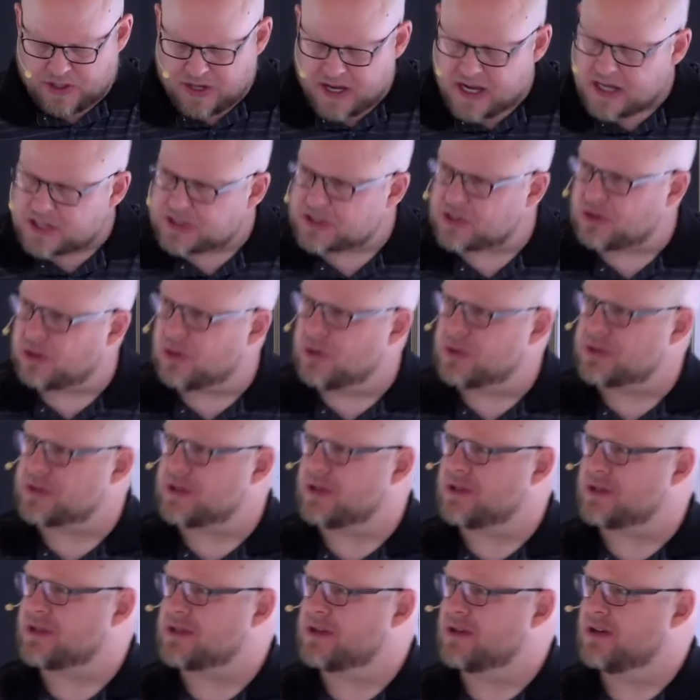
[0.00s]
next
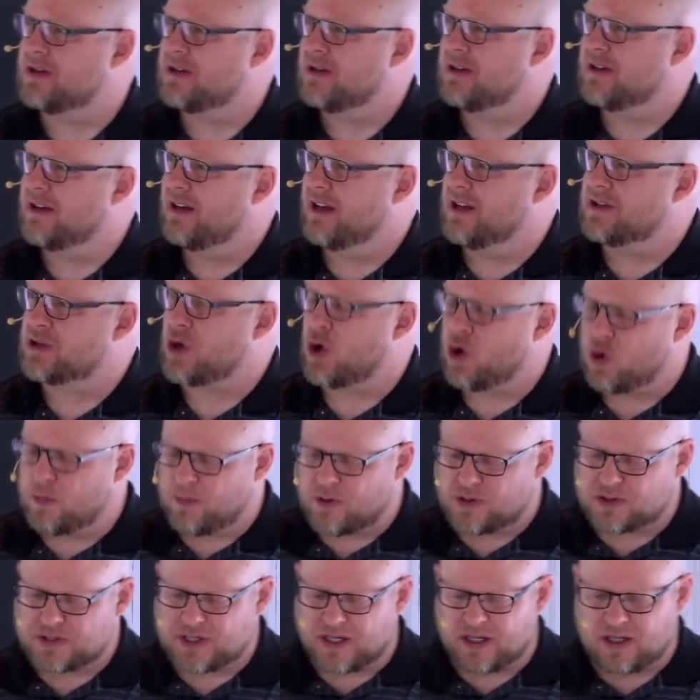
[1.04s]
closest is
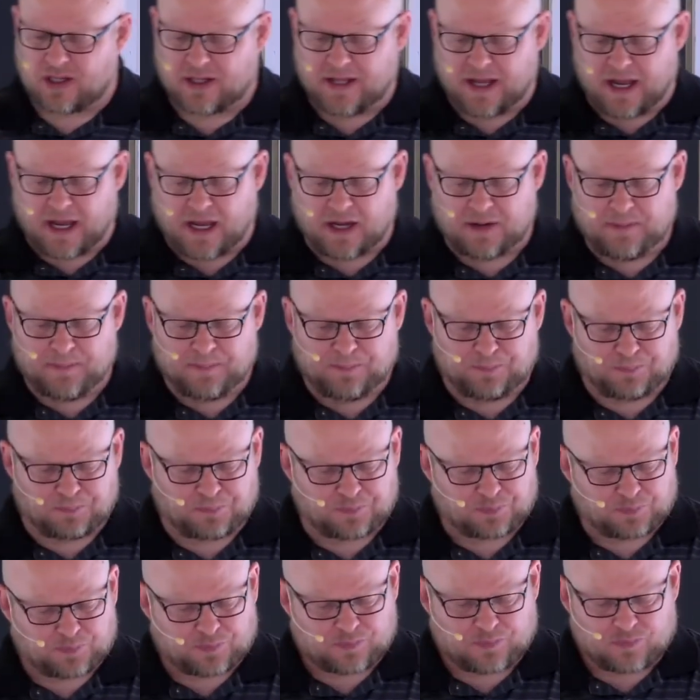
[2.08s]
Homer's Iliad
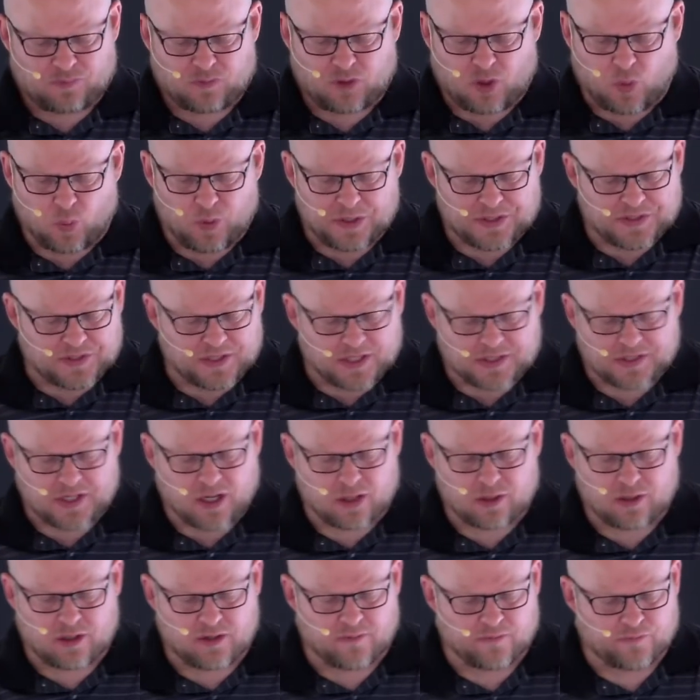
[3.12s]
with
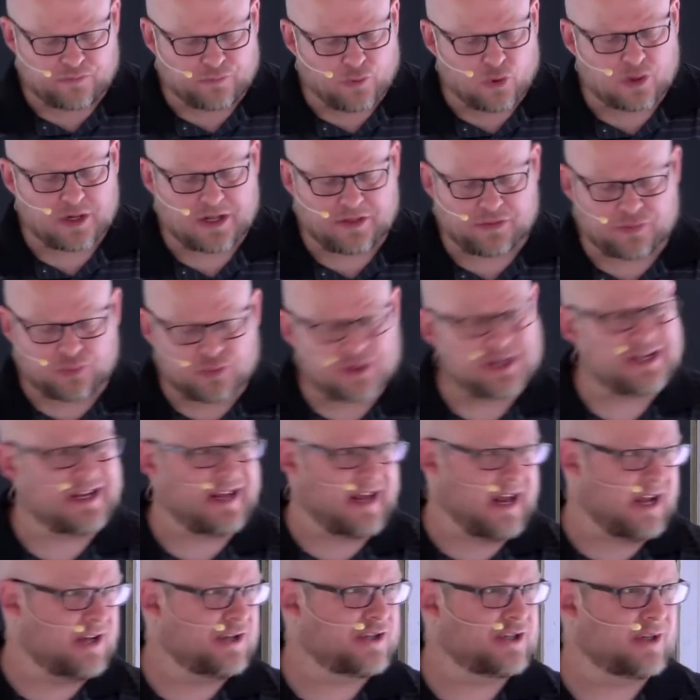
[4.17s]
643
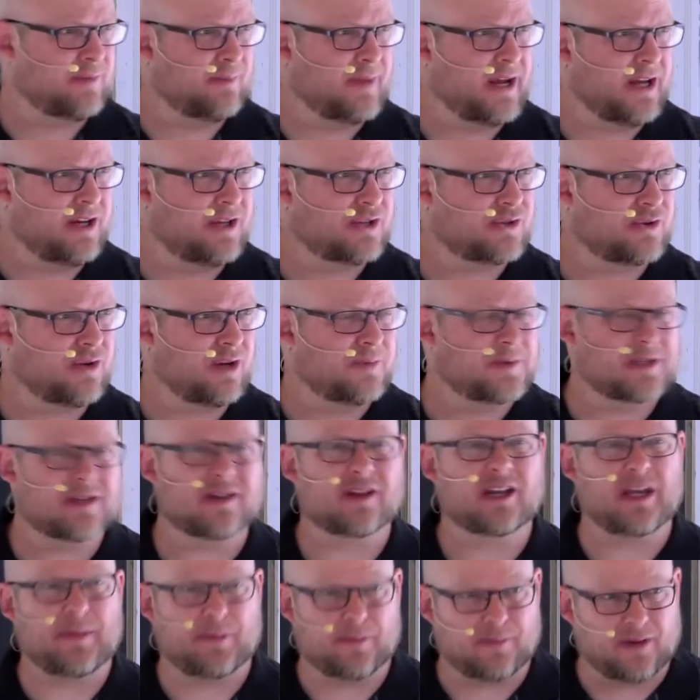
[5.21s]
ancient manuscripts.
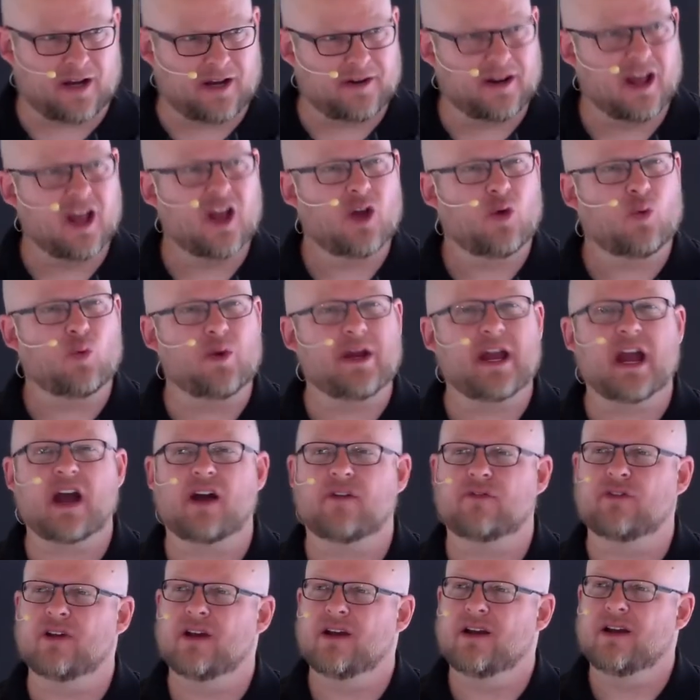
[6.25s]
Keep in mind, we
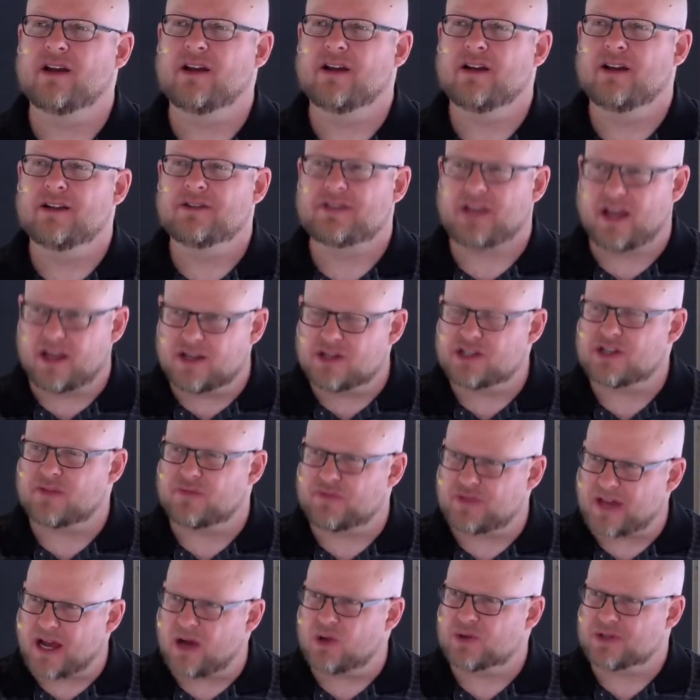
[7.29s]
have tens of
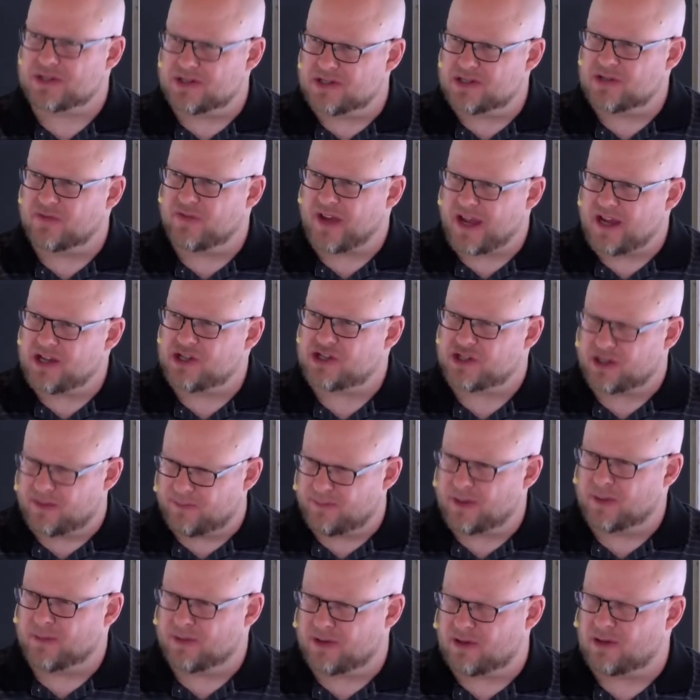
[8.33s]
thousands of ancient
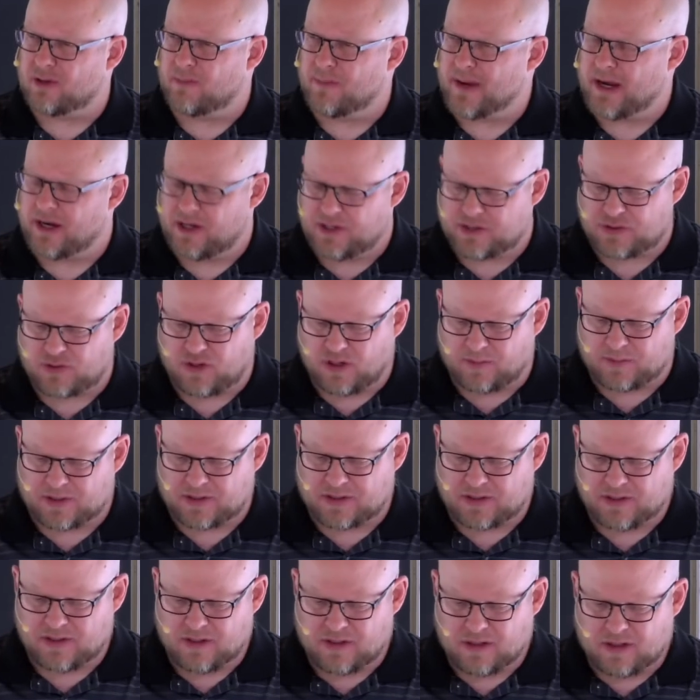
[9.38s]
biblical
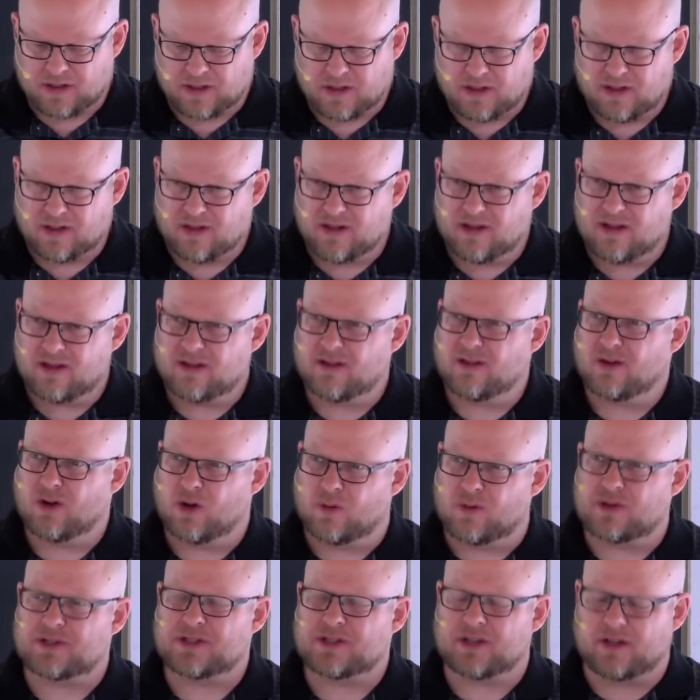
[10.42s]
manuscripts.
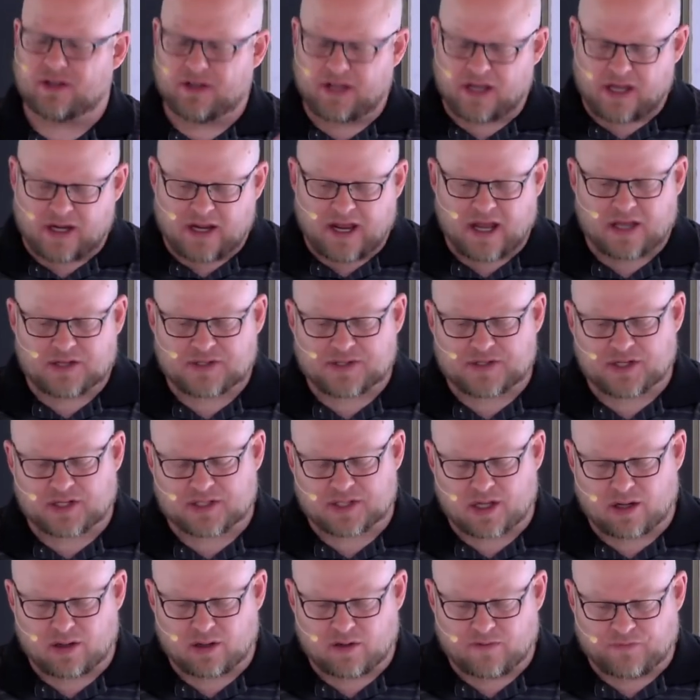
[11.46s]
Homer's Iliad has
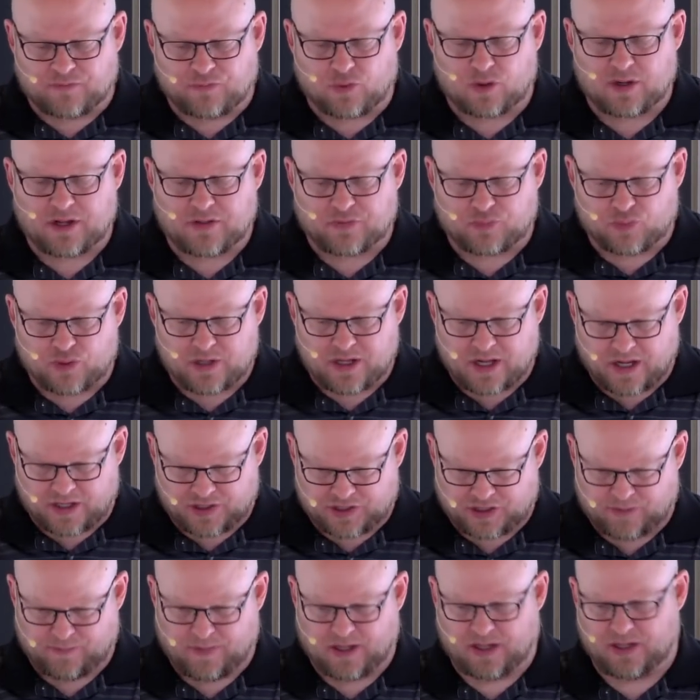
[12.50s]
643
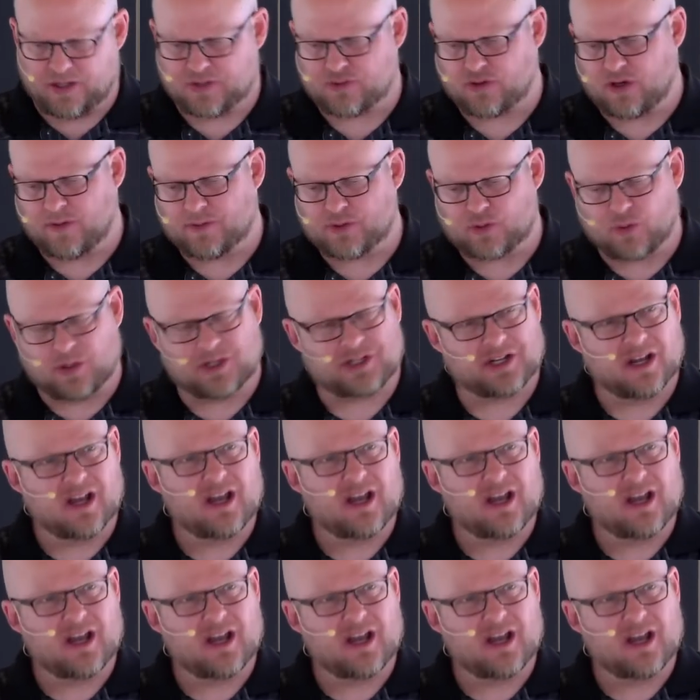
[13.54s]
ancient manuscripts, which